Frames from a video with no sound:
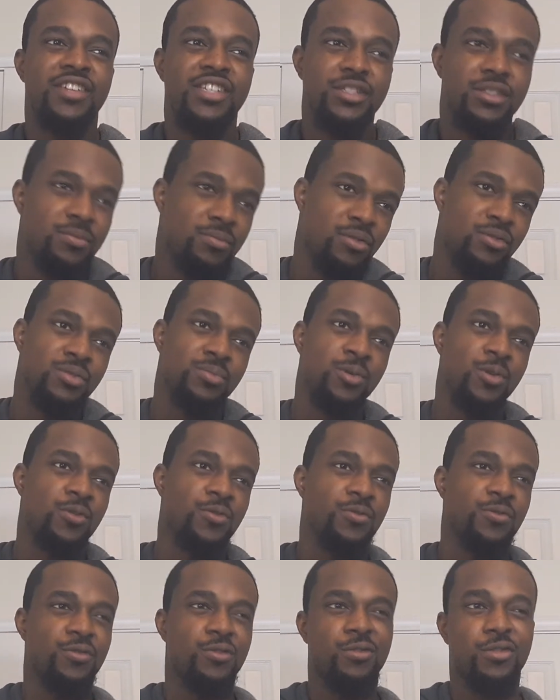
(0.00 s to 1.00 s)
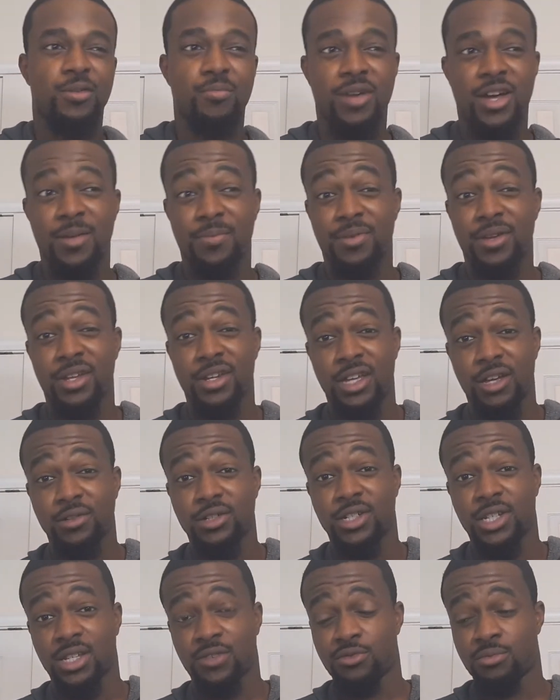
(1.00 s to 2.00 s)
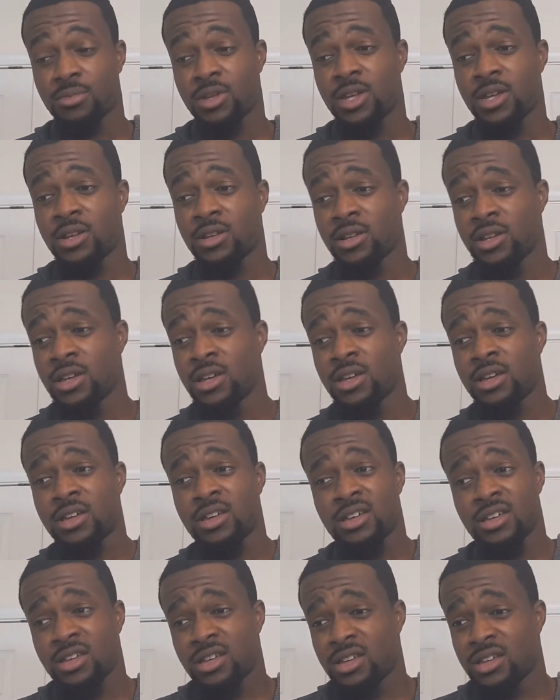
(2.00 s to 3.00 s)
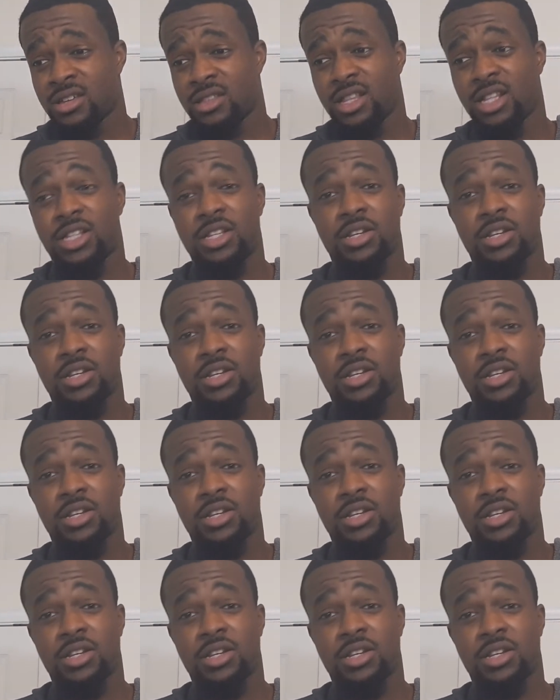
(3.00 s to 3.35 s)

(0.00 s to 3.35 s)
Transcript: It's the most beautiful phone, in my opinion, LG has ever made. They